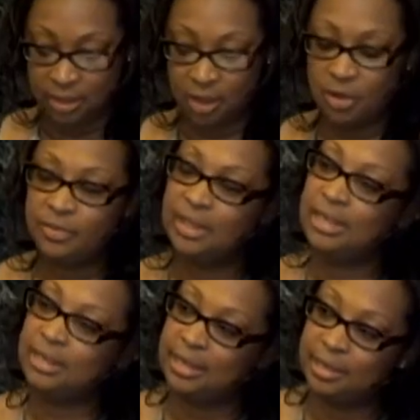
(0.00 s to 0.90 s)
Over the
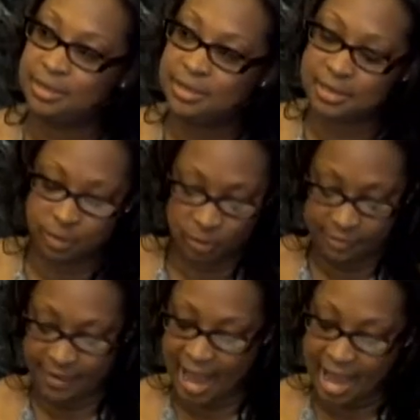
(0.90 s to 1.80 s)
years,
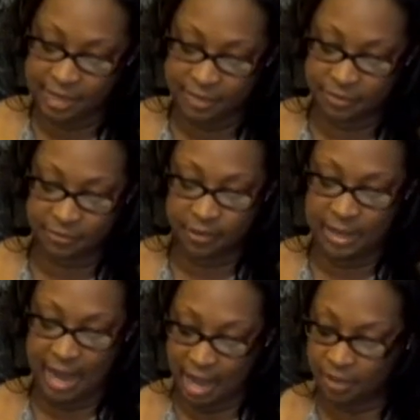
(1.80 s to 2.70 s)
we've added the free
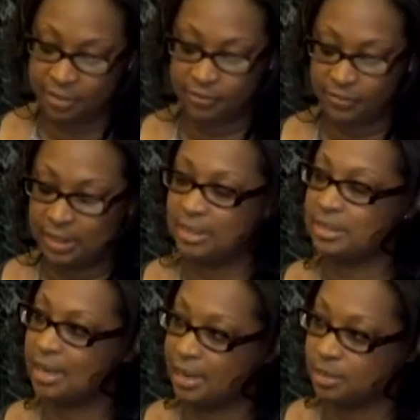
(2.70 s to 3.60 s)
Health and
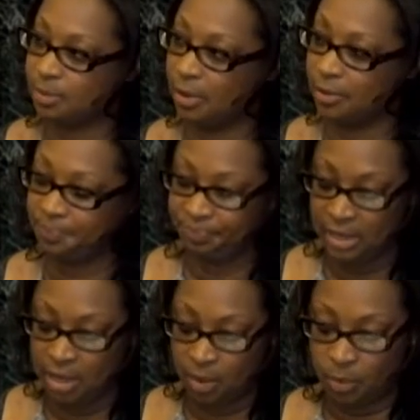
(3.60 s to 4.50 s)
Fitness Expo,
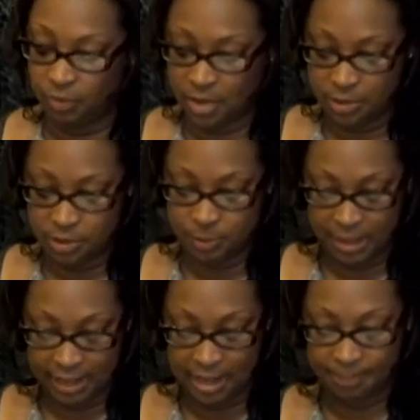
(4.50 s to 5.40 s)
where runners
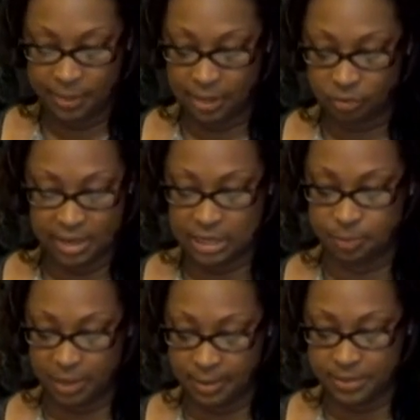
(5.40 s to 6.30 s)
pick up their race
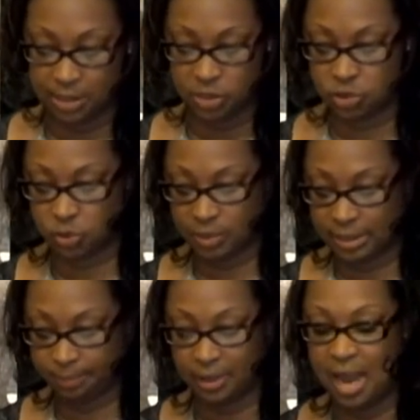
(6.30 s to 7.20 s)
bibs and
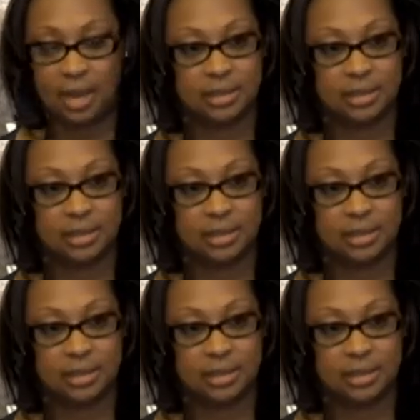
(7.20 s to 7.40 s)
enjoy product